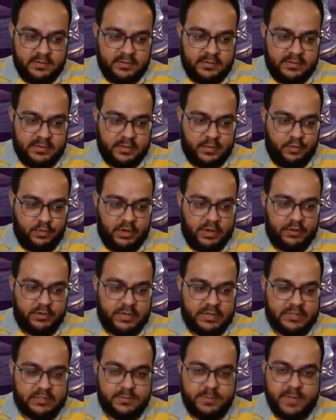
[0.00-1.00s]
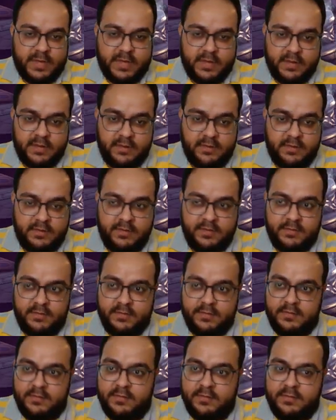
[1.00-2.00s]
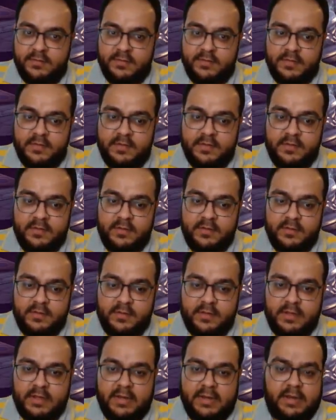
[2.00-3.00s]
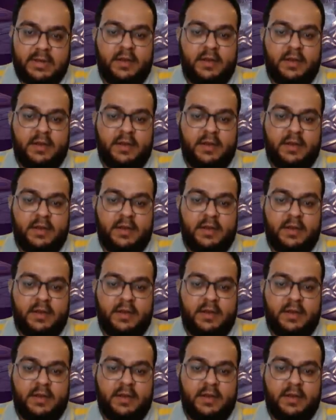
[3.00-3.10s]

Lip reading: the cooldown is back. And